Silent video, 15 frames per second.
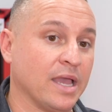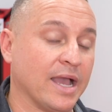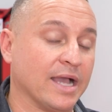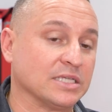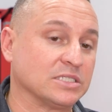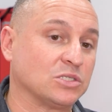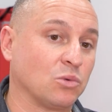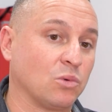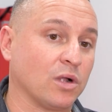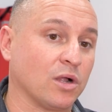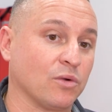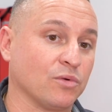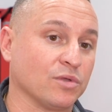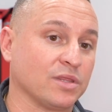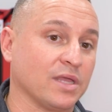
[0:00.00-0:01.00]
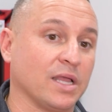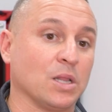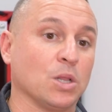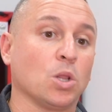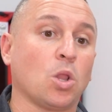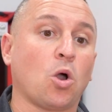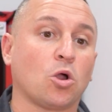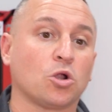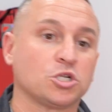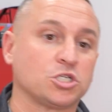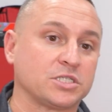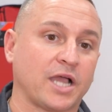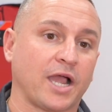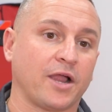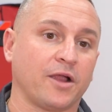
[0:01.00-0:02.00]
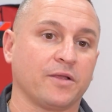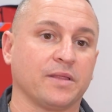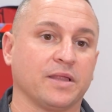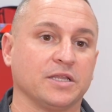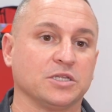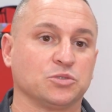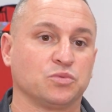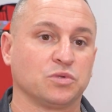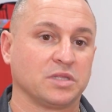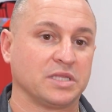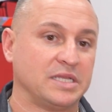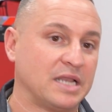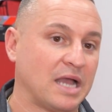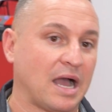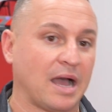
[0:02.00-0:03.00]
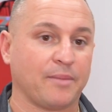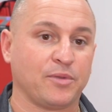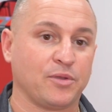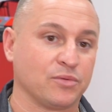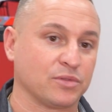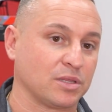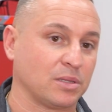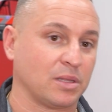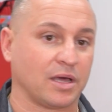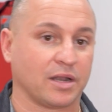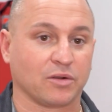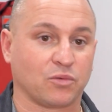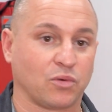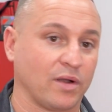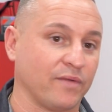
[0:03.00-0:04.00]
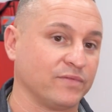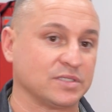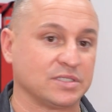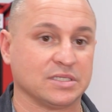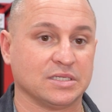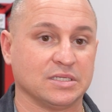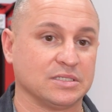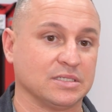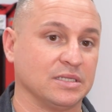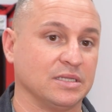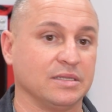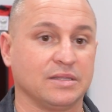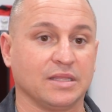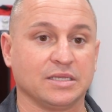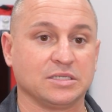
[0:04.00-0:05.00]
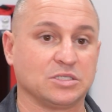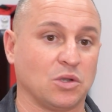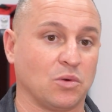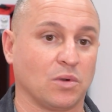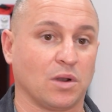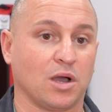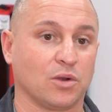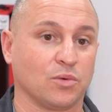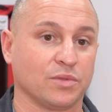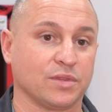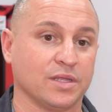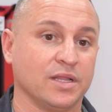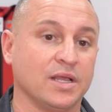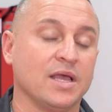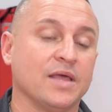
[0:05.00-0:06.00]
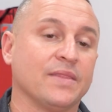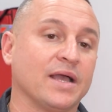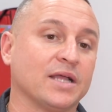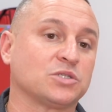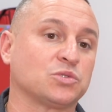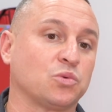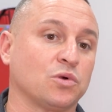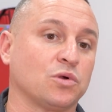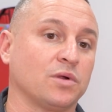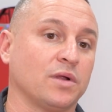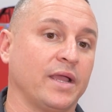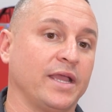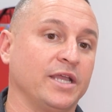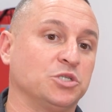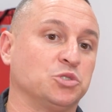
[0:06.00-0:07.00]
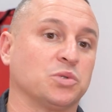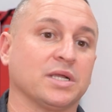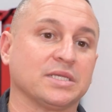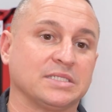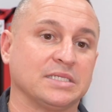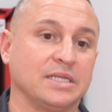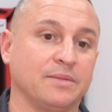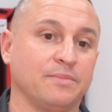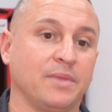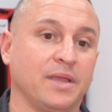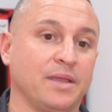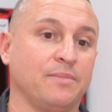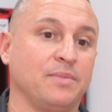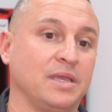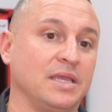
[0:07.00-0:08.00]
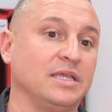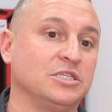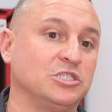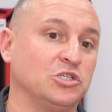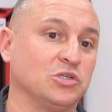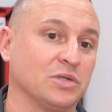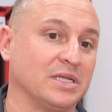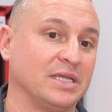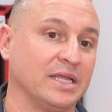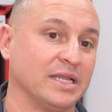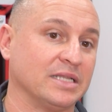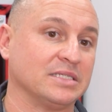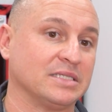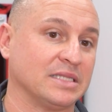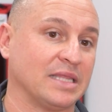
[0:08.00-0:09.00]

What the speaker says: as to where with a large tire that is really knobby with a lot of crevices and things going on with it, that's where a dressing may be easier to get into